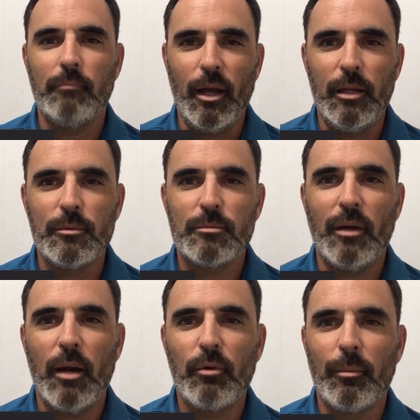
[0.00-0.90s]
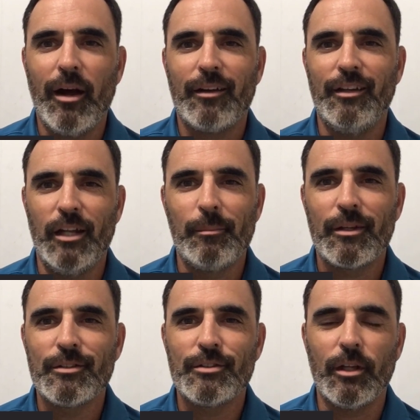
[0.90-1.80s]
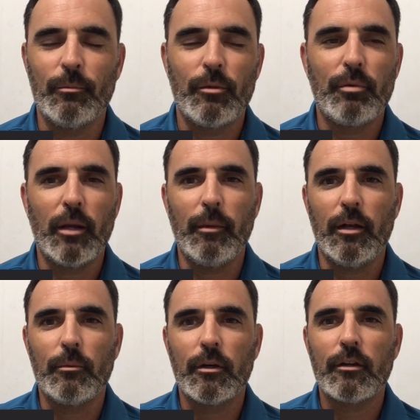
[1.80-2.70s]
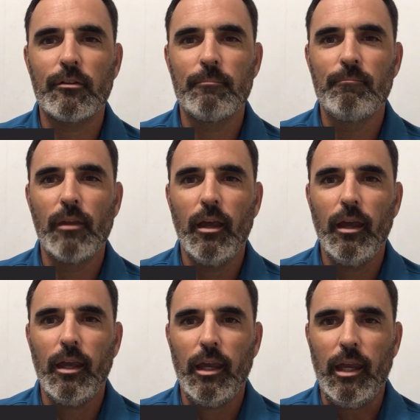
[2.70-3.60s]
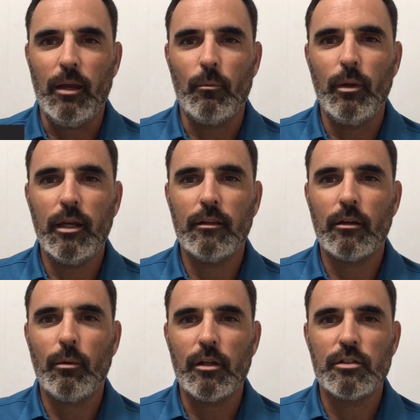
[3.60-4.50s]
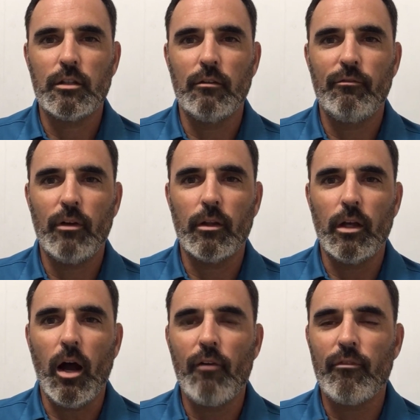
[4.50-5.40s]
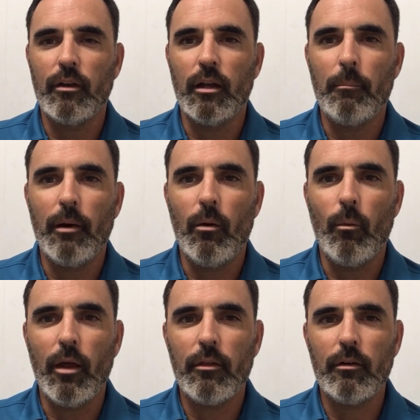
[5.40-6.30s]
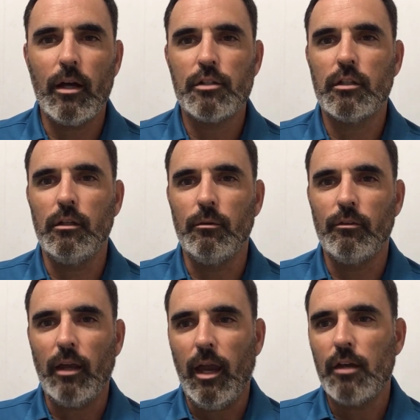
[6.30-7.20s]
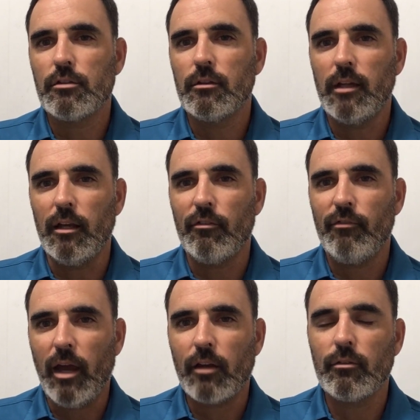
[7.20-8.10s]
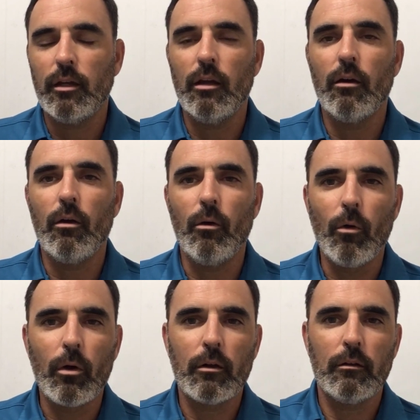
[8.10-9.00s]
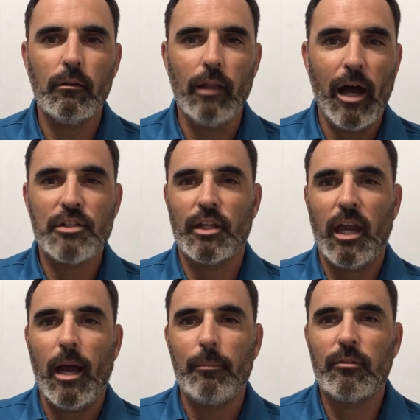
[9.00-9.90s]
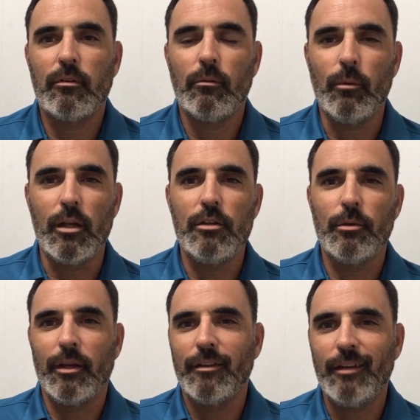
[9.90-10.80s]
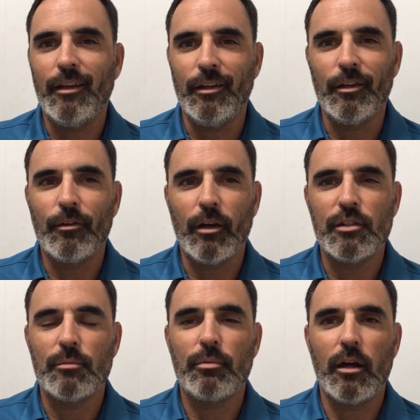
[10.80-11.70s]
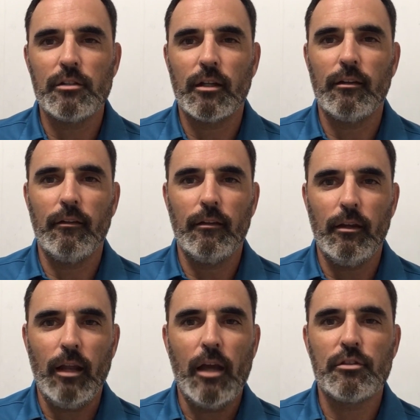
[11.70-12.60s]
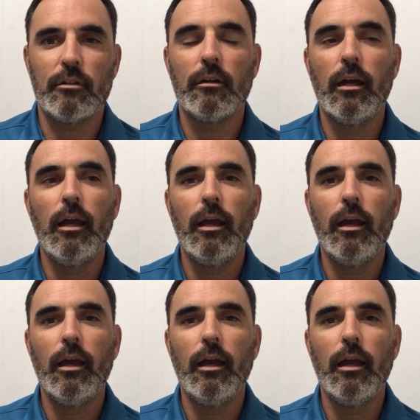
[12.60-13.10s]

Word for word: My name is Bob Rubocki and I'm a consultant with Pragmatic Works. And we get the question fairly often about whether I should use Azure Data Factory or Logic Apps when doing a data integration project in, in Azure.